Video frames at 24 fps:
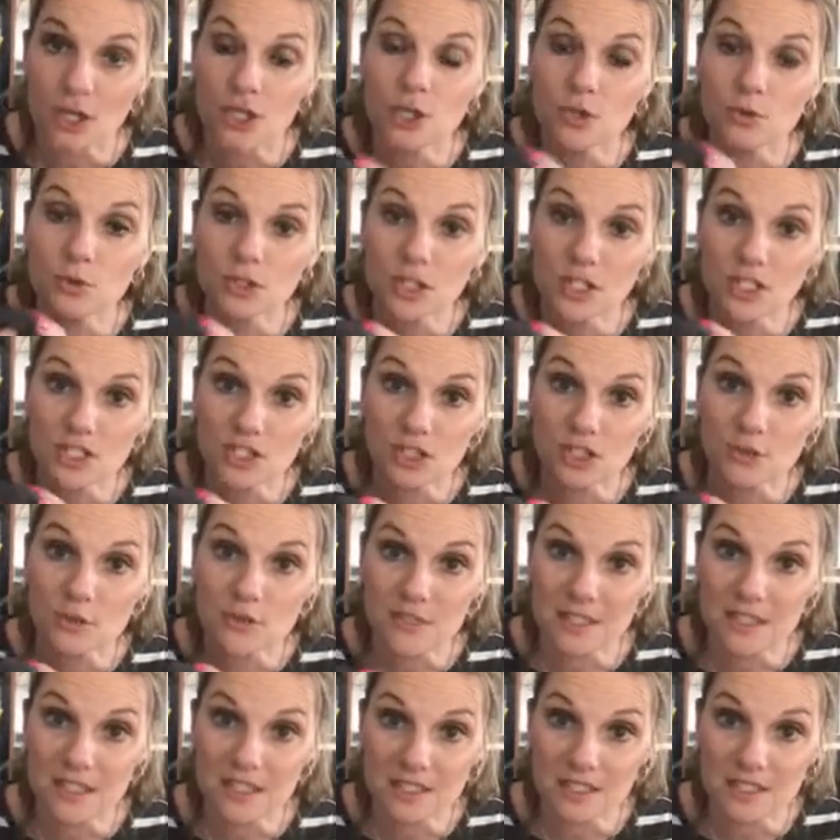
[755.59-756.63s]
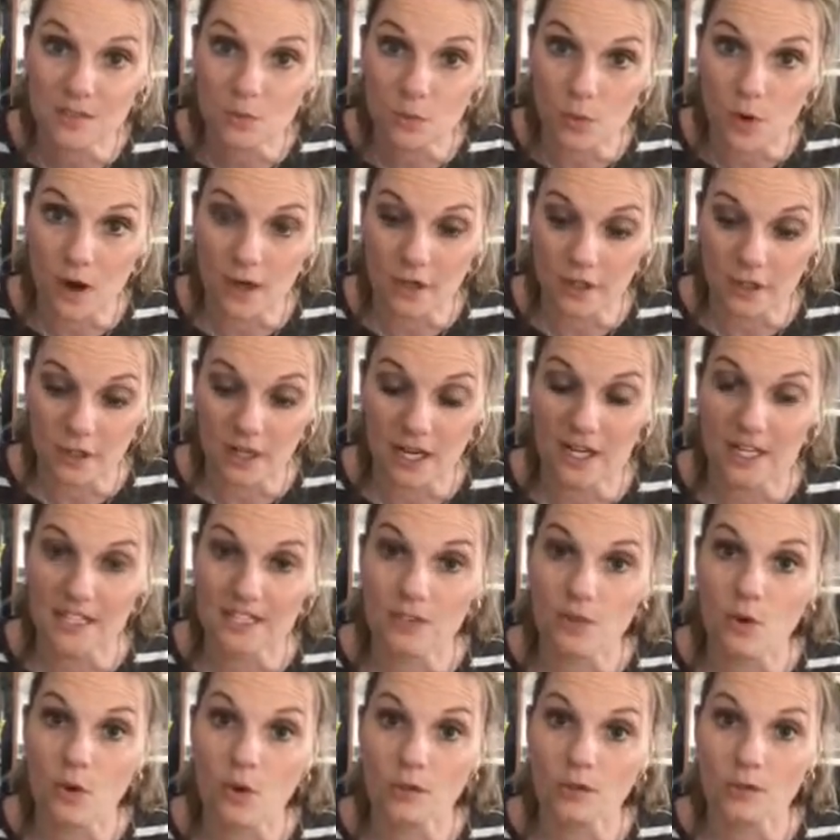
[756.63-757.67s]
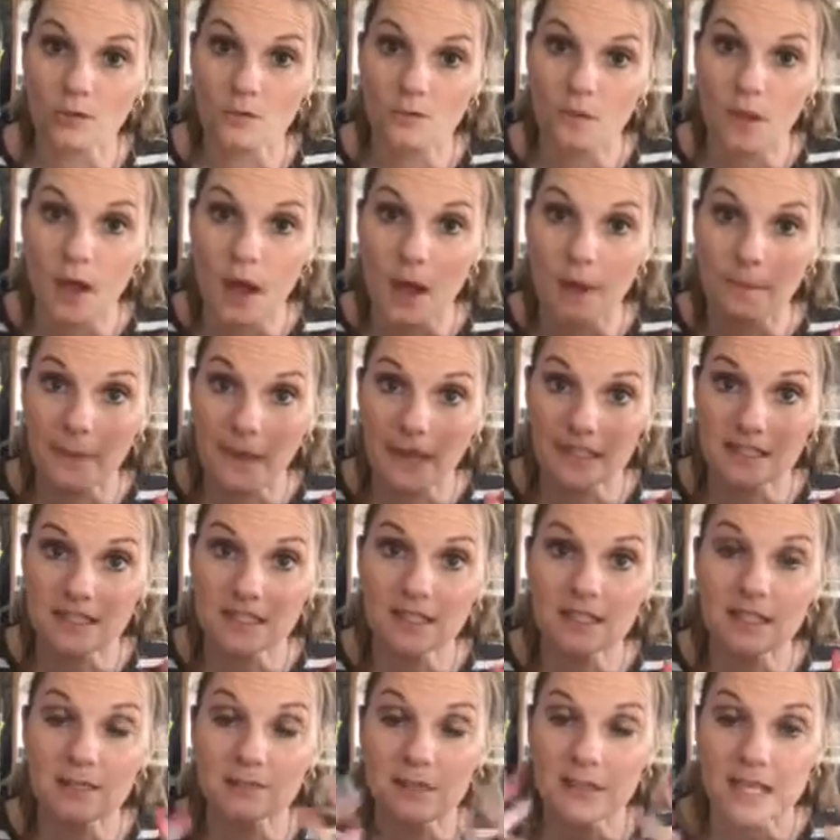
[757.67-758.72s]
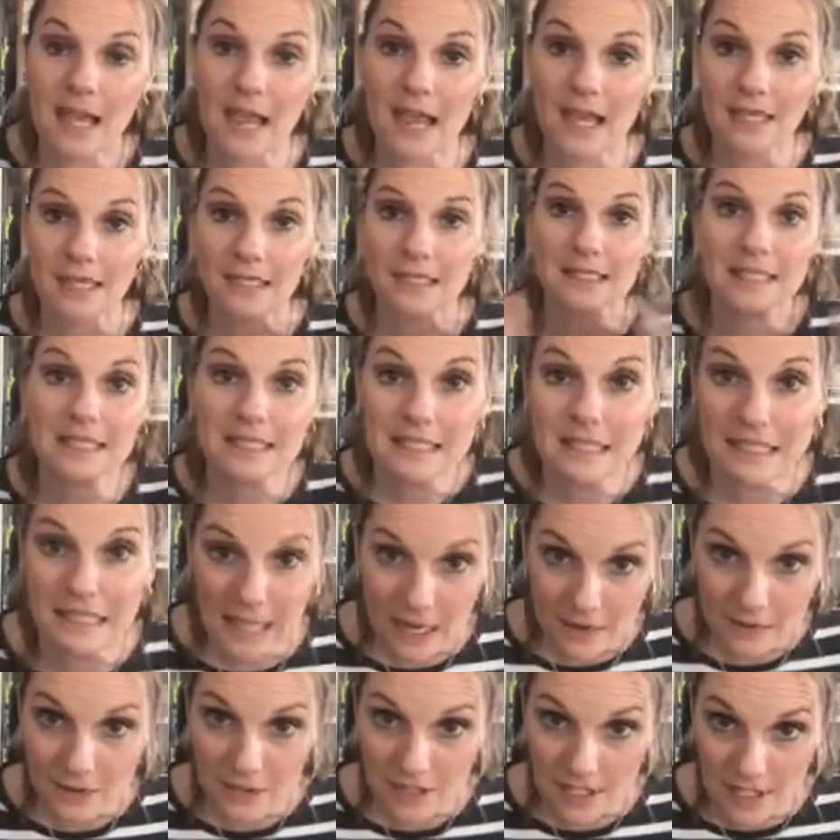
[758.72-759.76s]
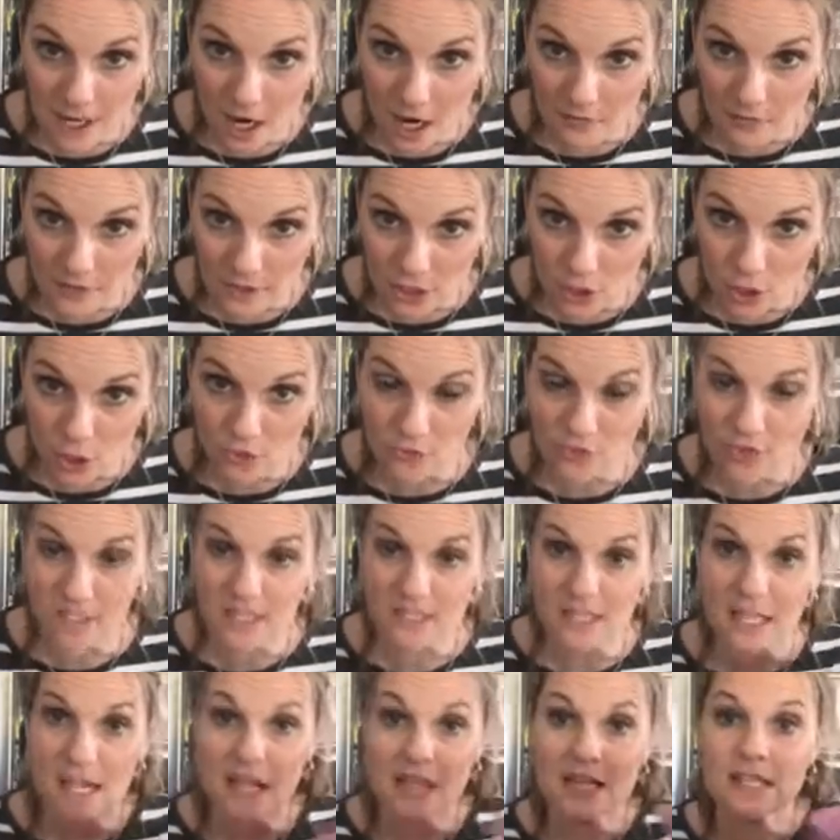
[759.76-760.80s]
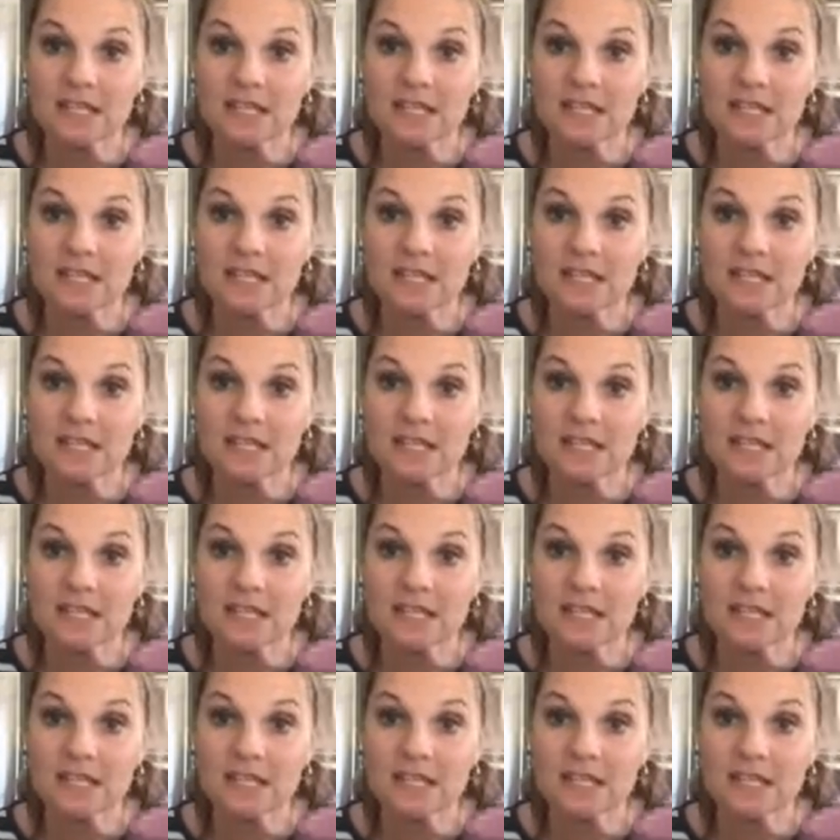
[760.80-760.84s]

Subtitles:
You just use this in water, and it's going to basically mechanically get everything off the surface.